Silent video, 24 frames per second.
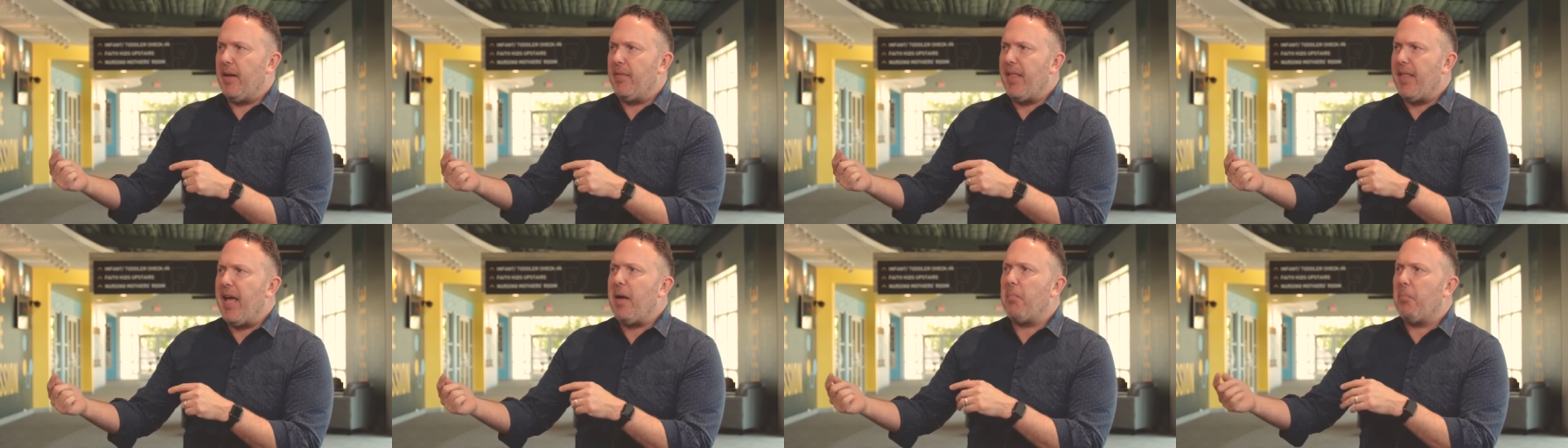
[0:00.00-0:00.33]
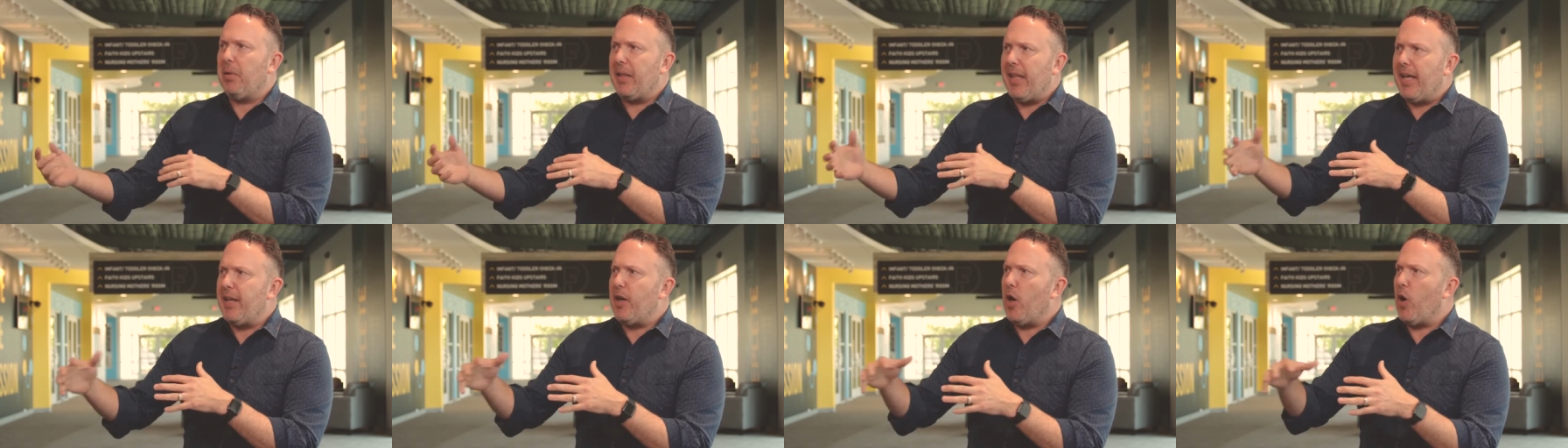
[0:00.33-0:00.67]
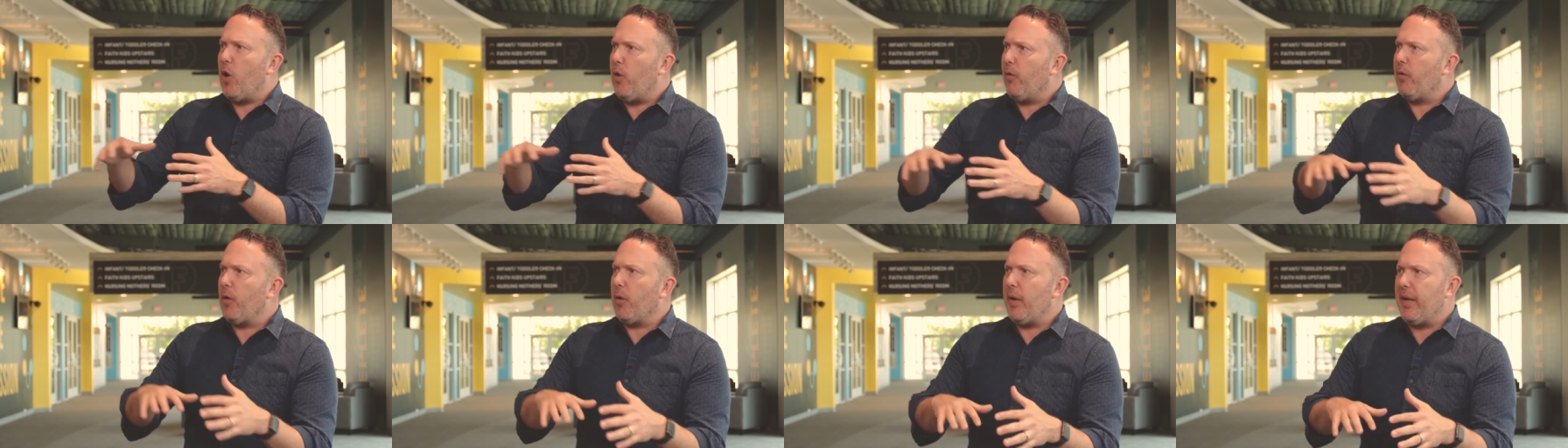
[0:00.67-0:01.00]
that bled
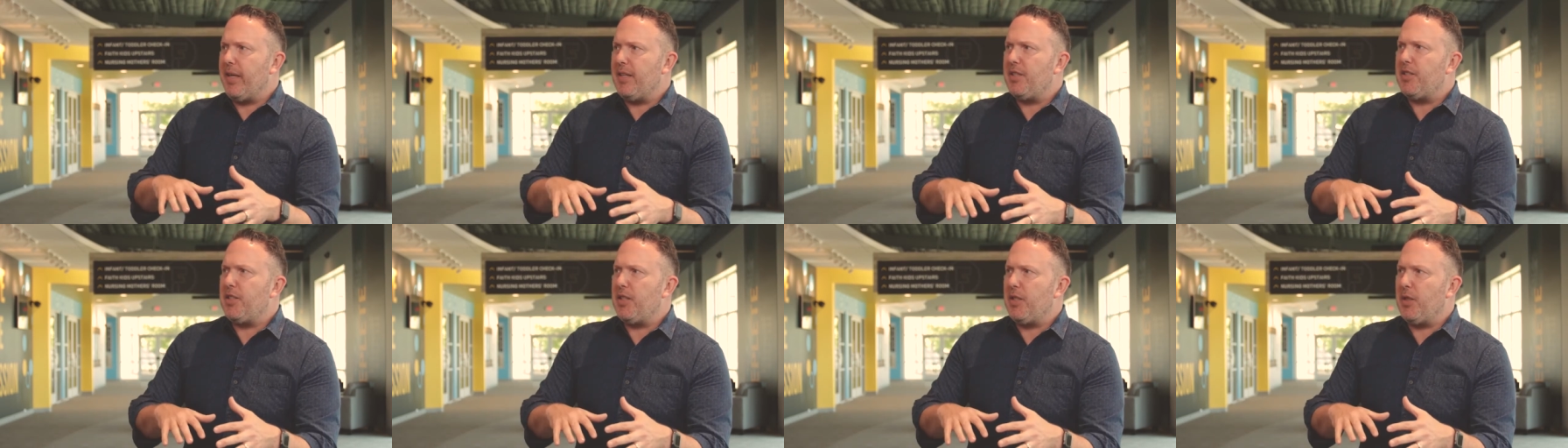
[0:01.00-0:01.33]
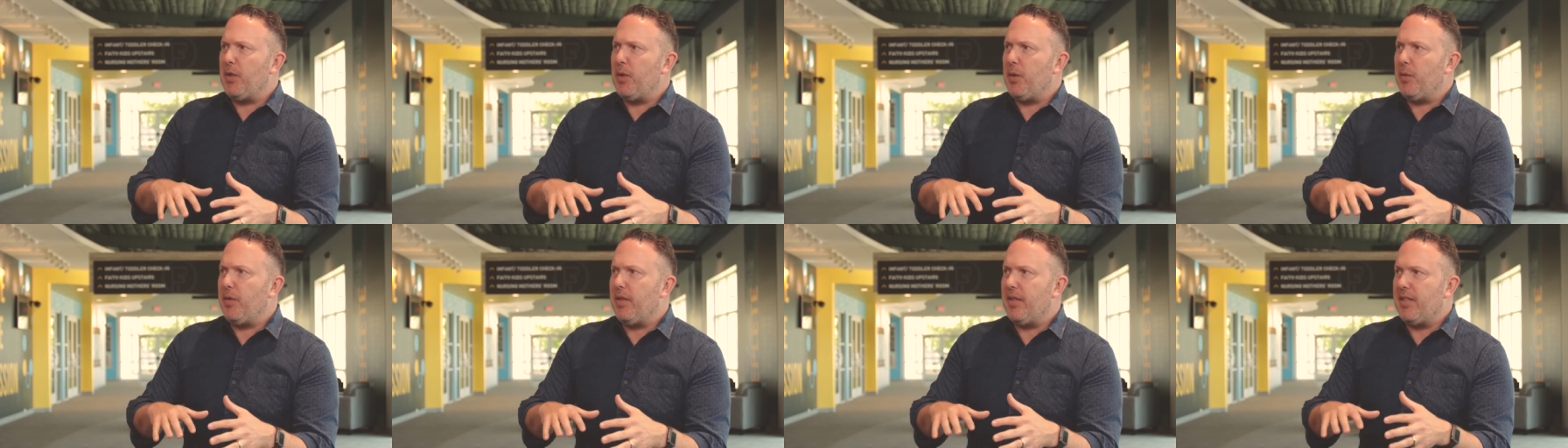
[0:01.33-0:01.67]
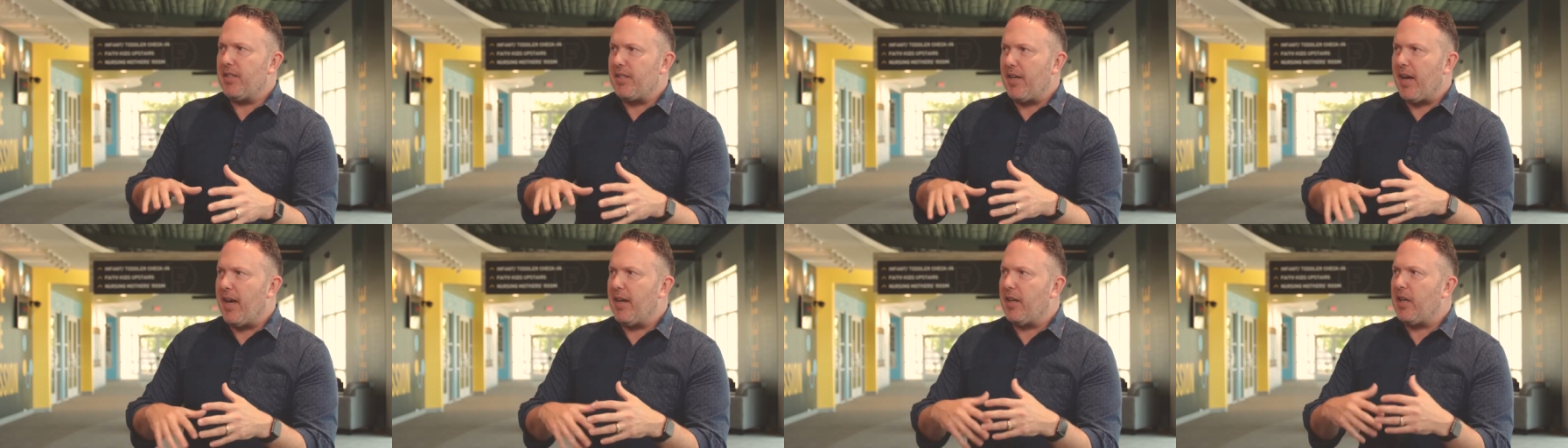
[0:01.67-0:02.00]
over into the
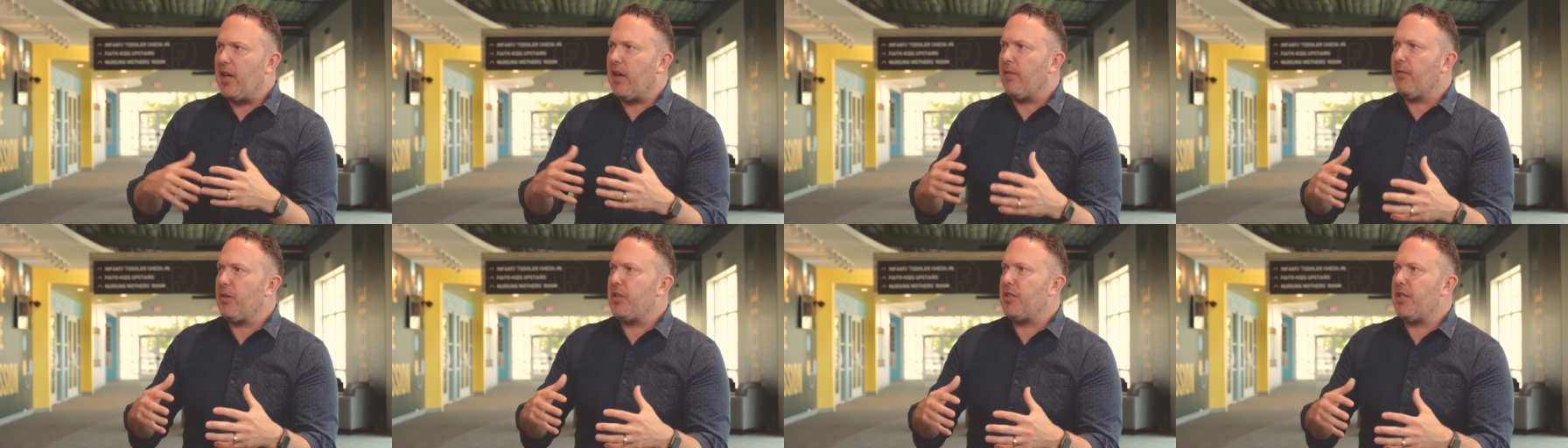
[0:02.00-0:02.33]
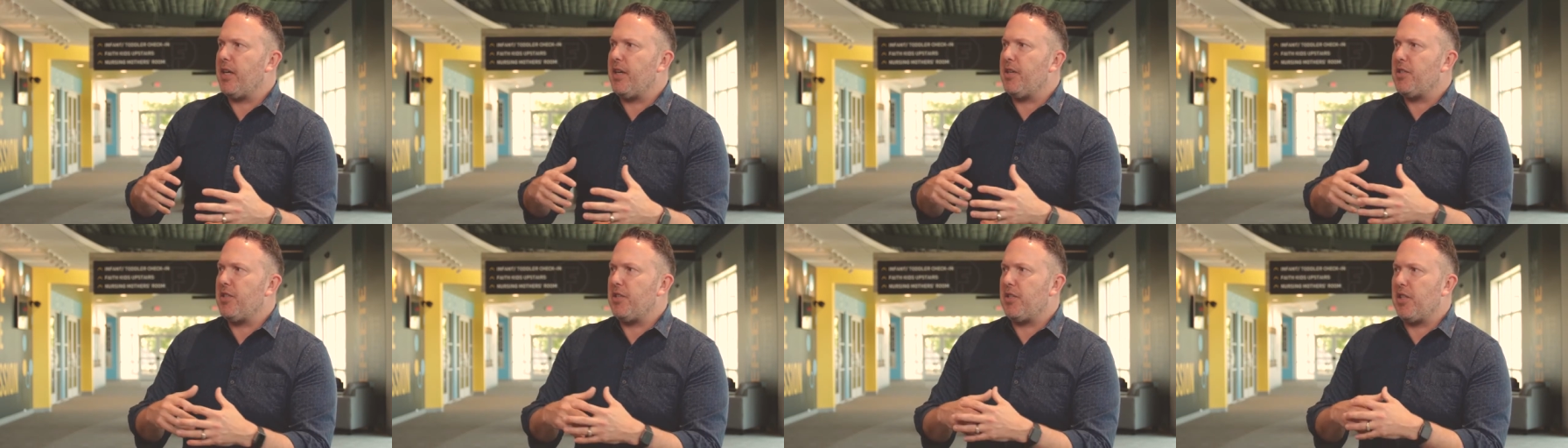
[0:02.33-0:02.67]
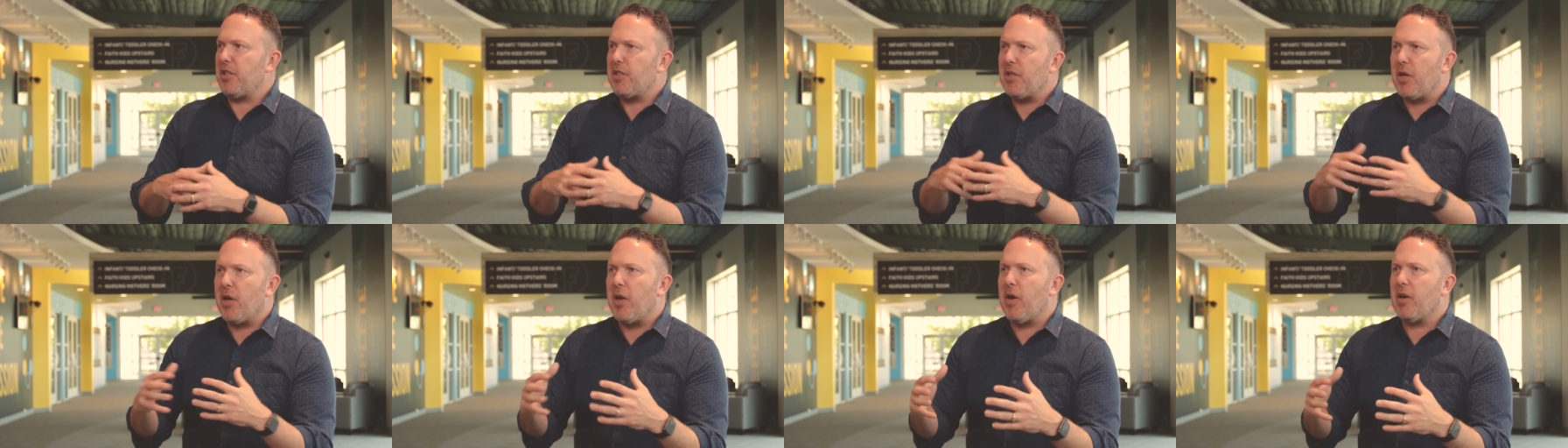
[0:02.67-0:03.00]
design conversations, the
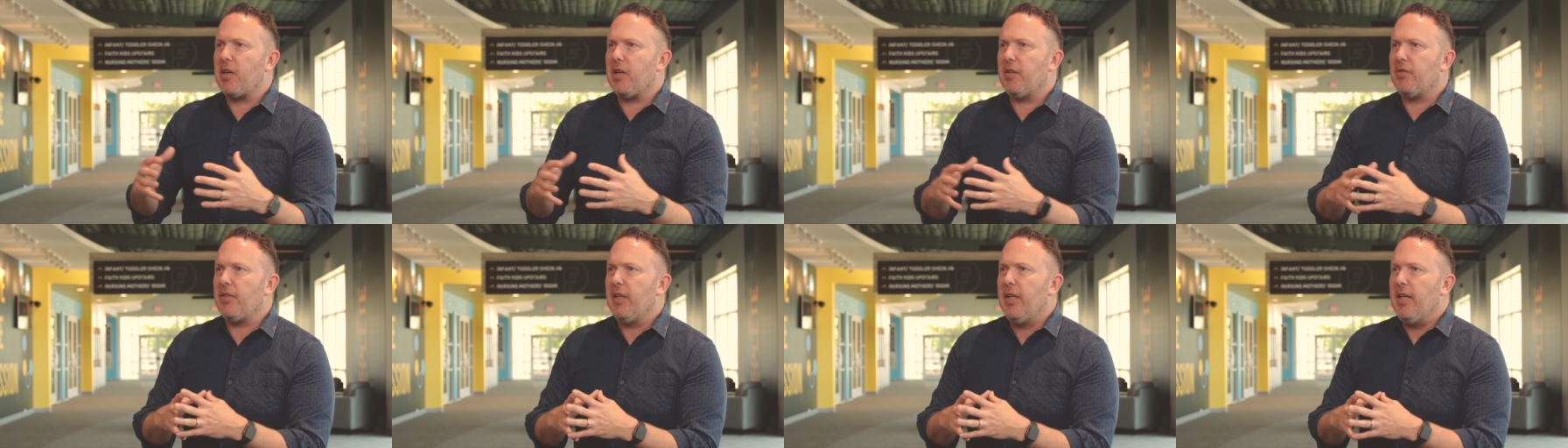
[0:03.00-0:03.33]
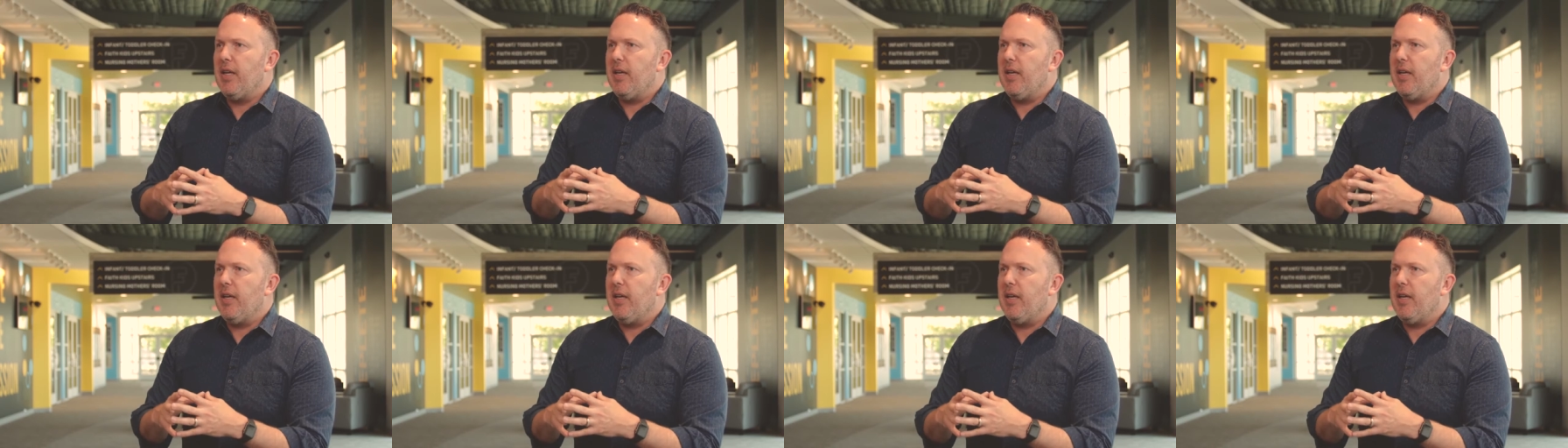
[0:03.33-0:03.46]
talk of,